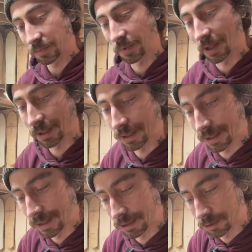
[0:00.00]

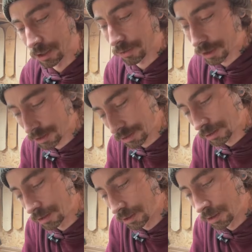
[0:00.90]
Lillian,
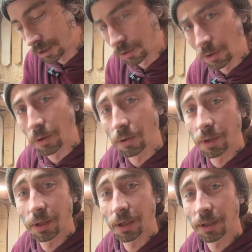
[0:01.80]
a local
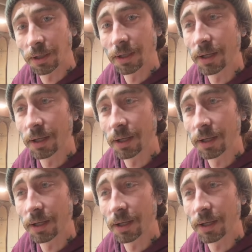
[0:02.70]
here,